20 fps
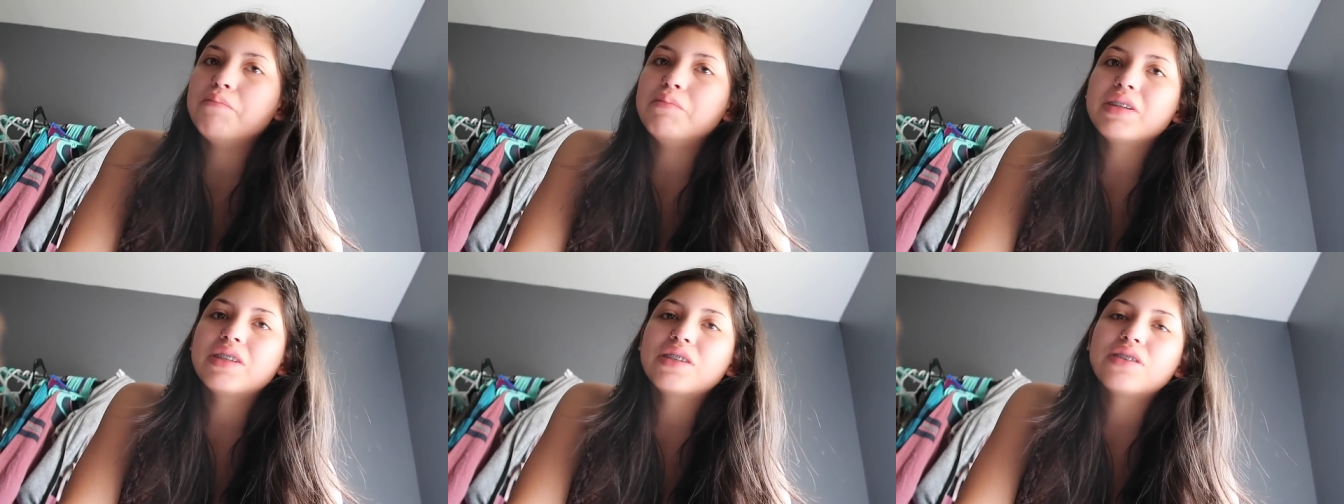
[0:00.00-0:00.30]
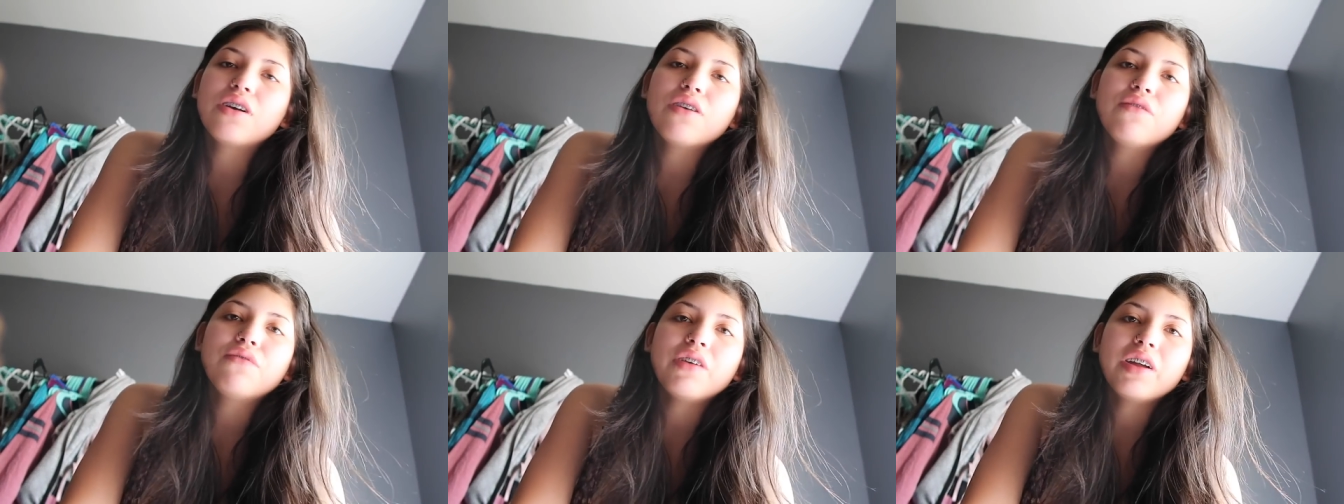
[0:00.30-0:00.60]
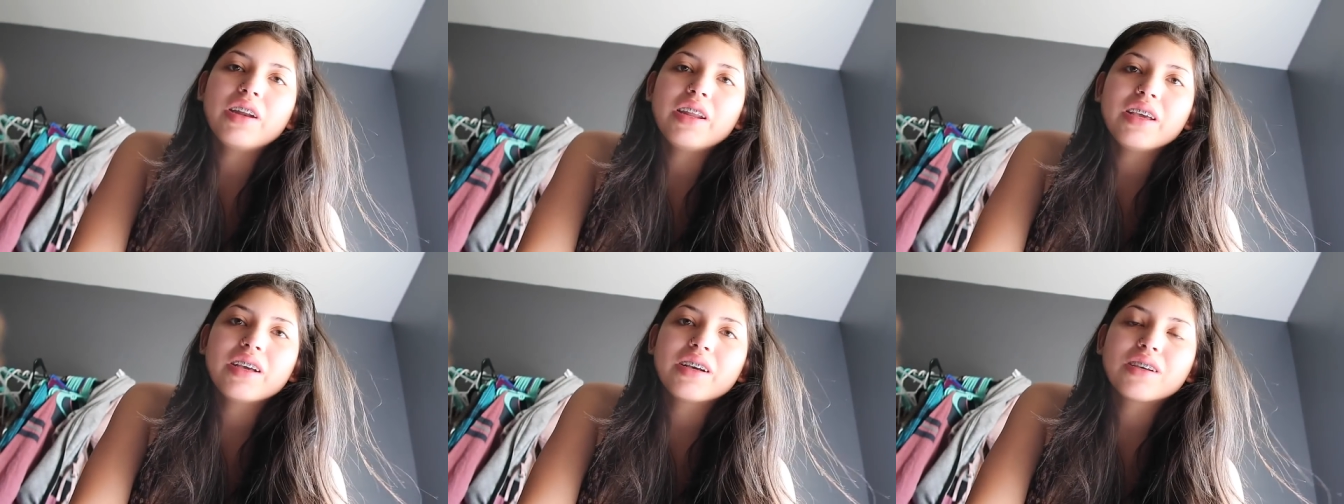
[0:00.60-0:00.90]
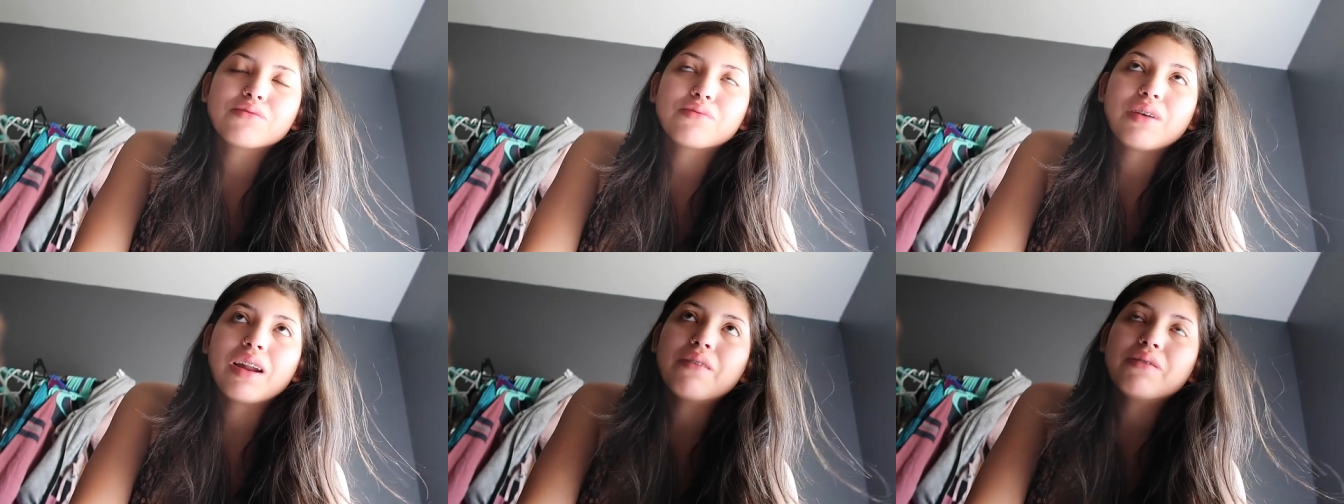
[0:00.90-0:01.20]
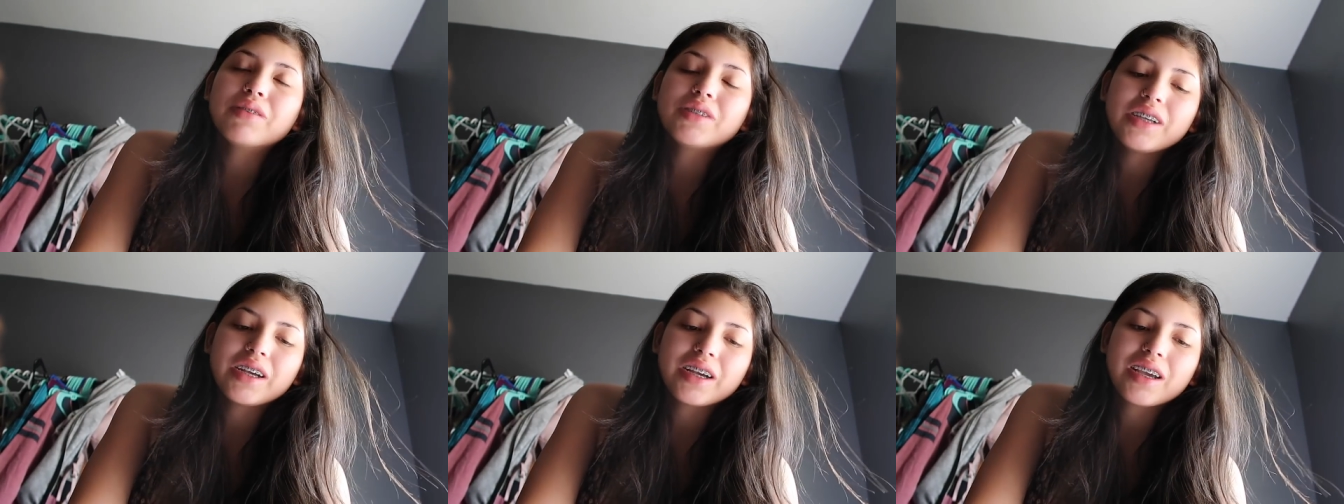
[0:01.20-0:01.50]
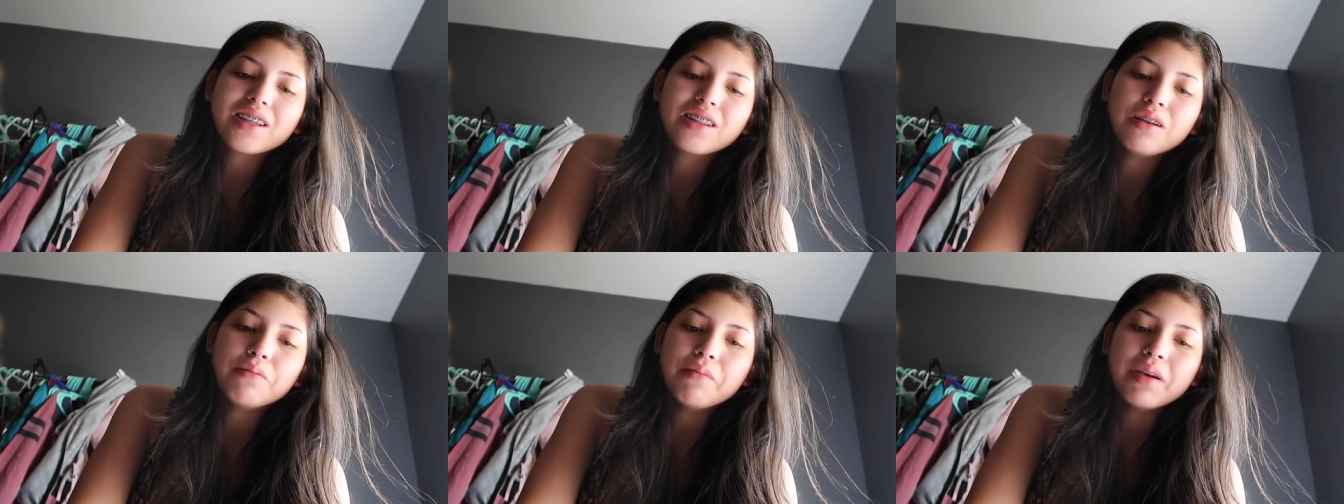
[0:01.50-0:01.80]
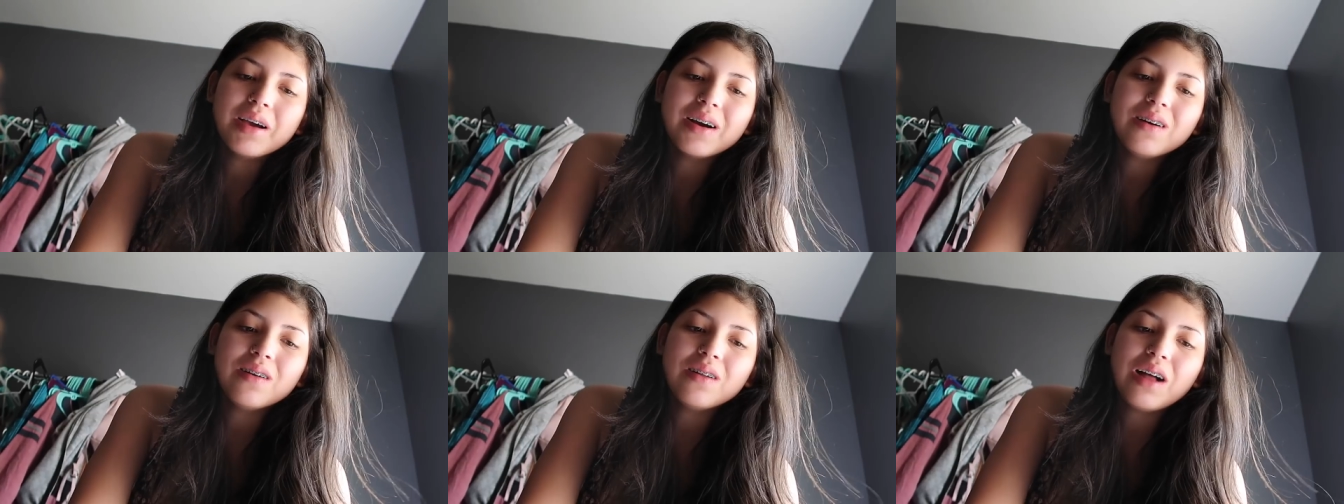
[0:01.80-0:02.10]
It's so funny because when I was checking the
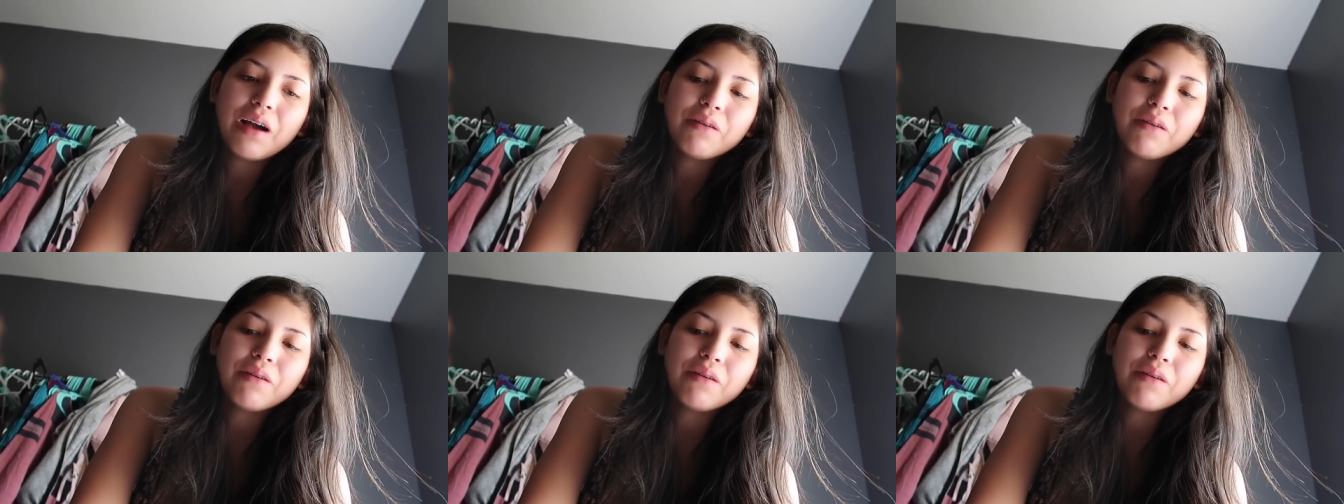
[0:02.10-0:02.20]
mail,